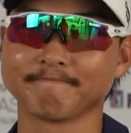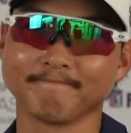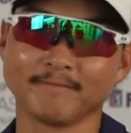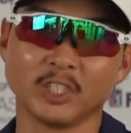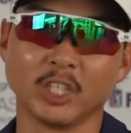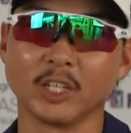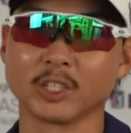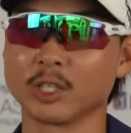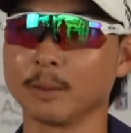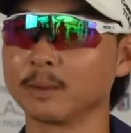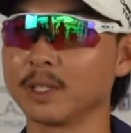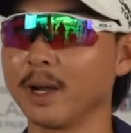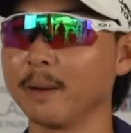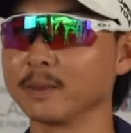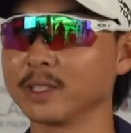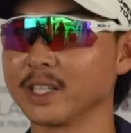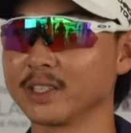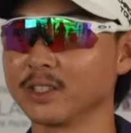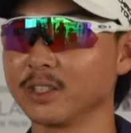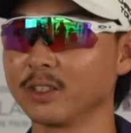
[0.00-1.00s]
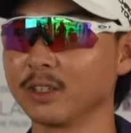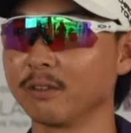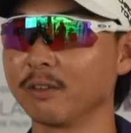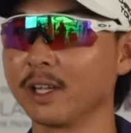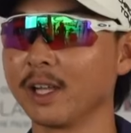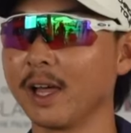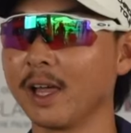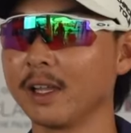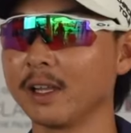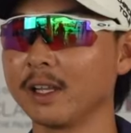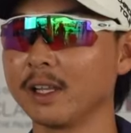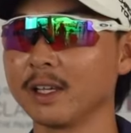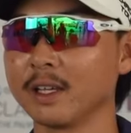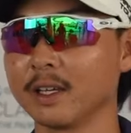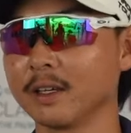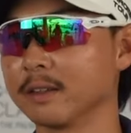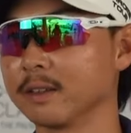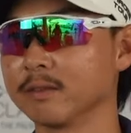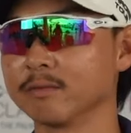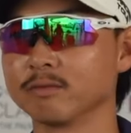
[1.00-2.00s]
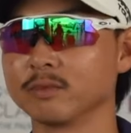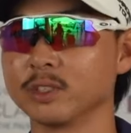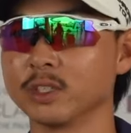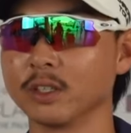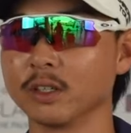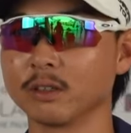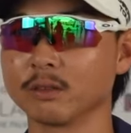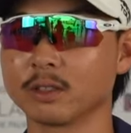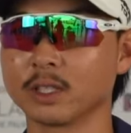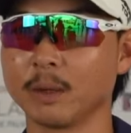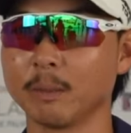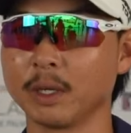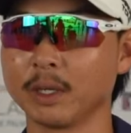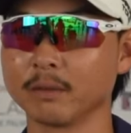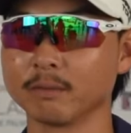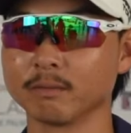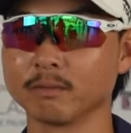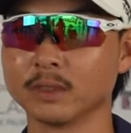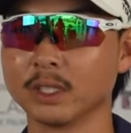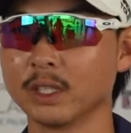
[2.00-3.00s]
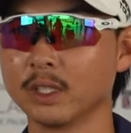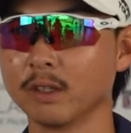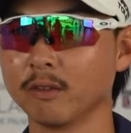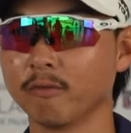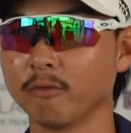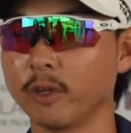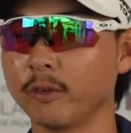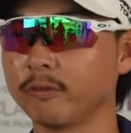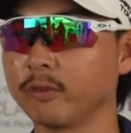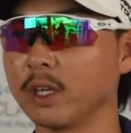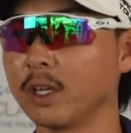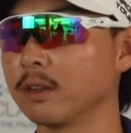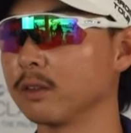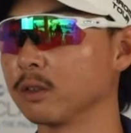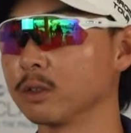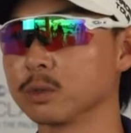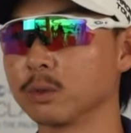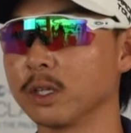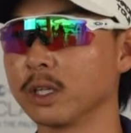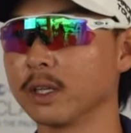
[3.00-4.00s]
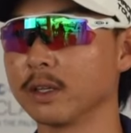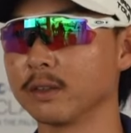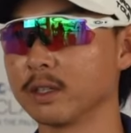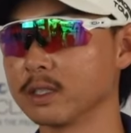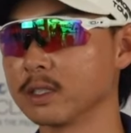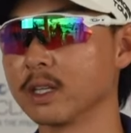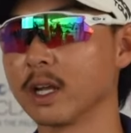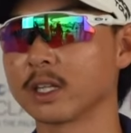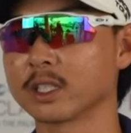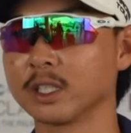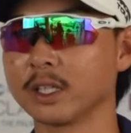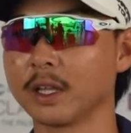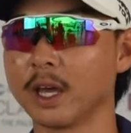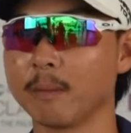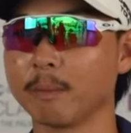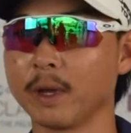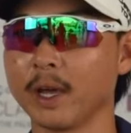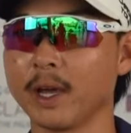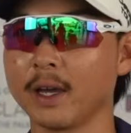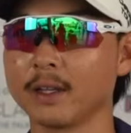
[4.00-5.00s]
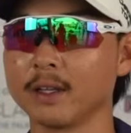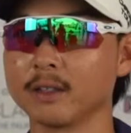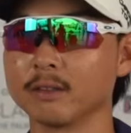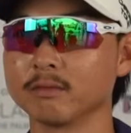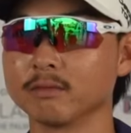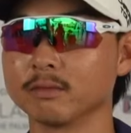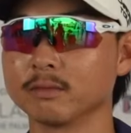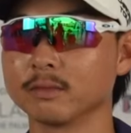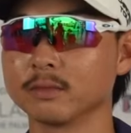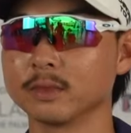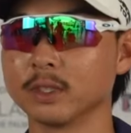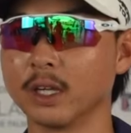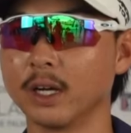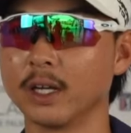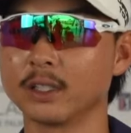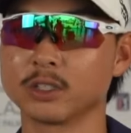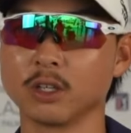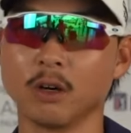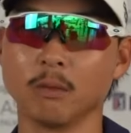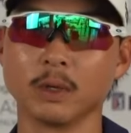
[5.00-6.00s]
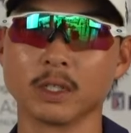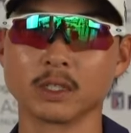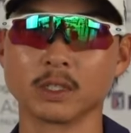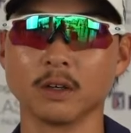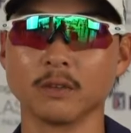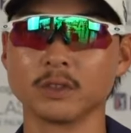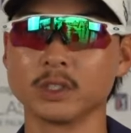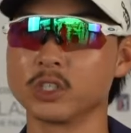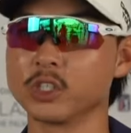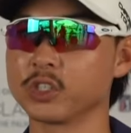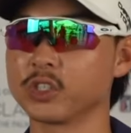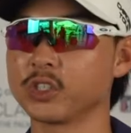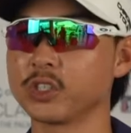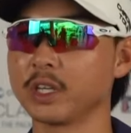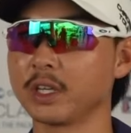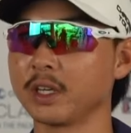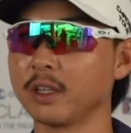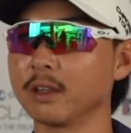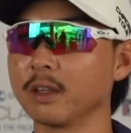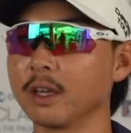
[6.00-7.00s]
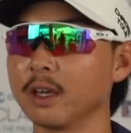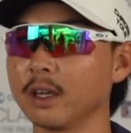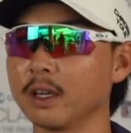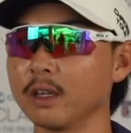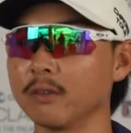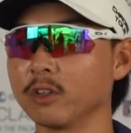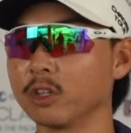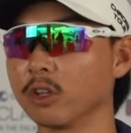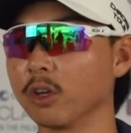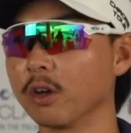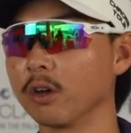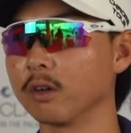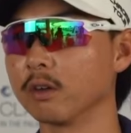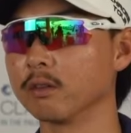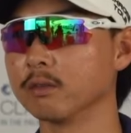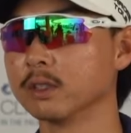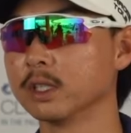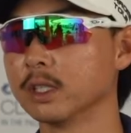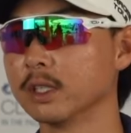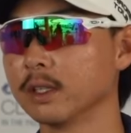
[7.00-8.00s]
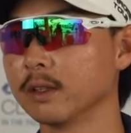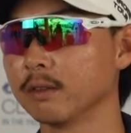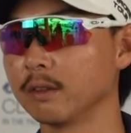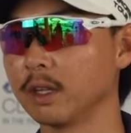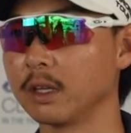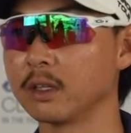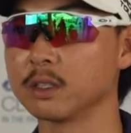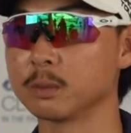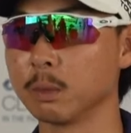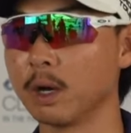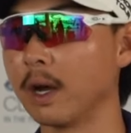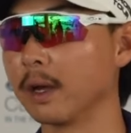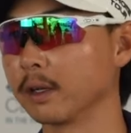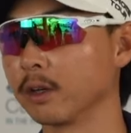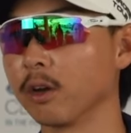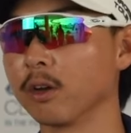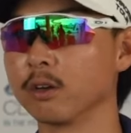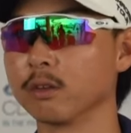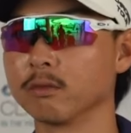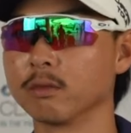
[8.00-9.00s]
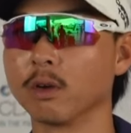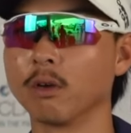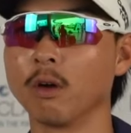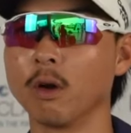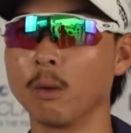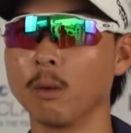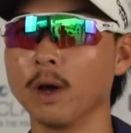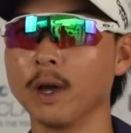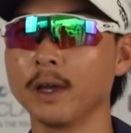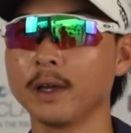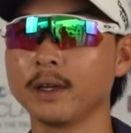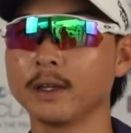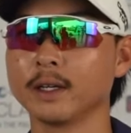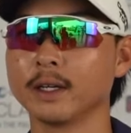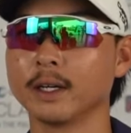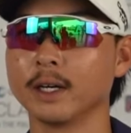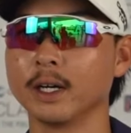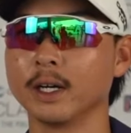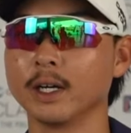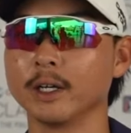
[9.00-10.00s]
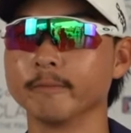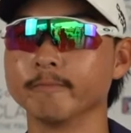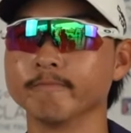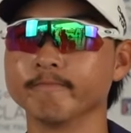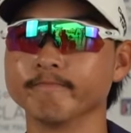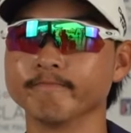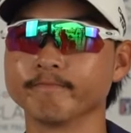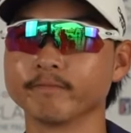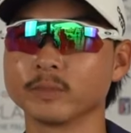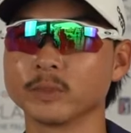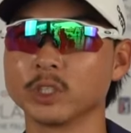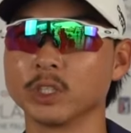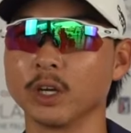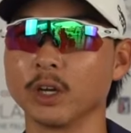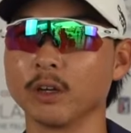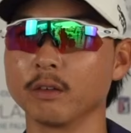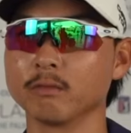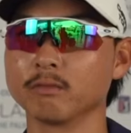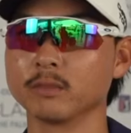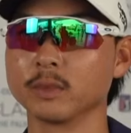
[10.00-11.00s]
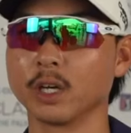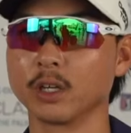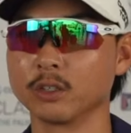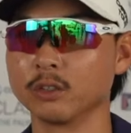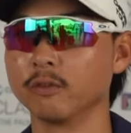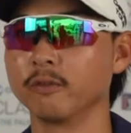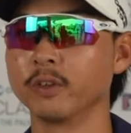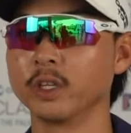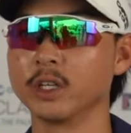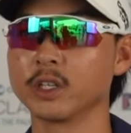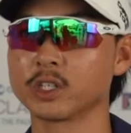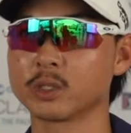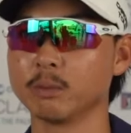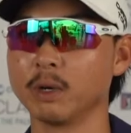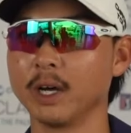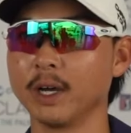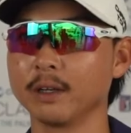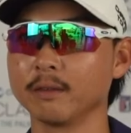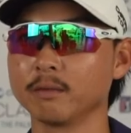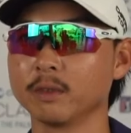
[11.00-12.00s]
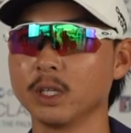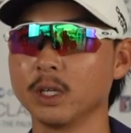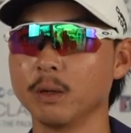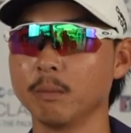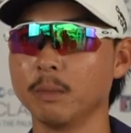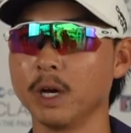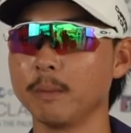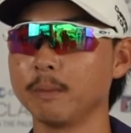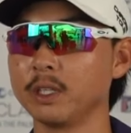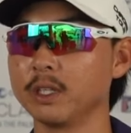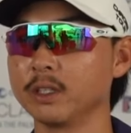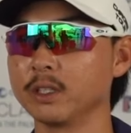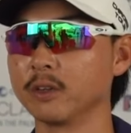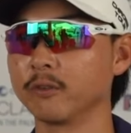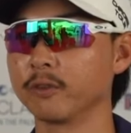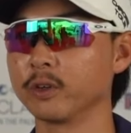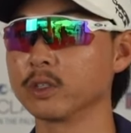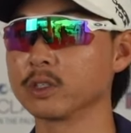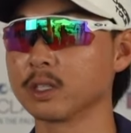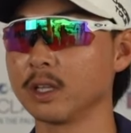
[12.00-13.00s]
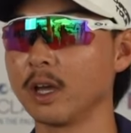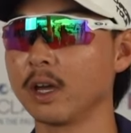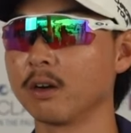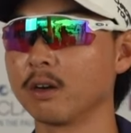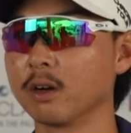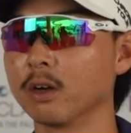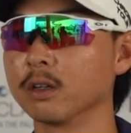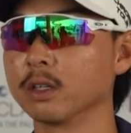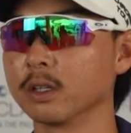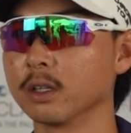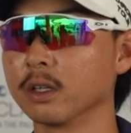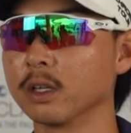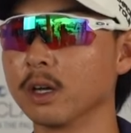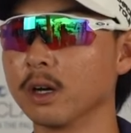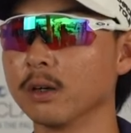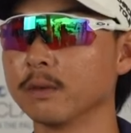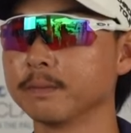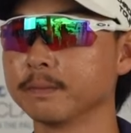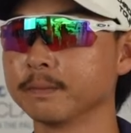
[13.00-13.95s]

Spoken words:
you know, sometimes that's not the reality, and you know, coming 15th or 20th isn't actually that bad, and you know, I told myself to just stick in there even though things might go the wrong way. You know, a good finish might be the difference later on in the year.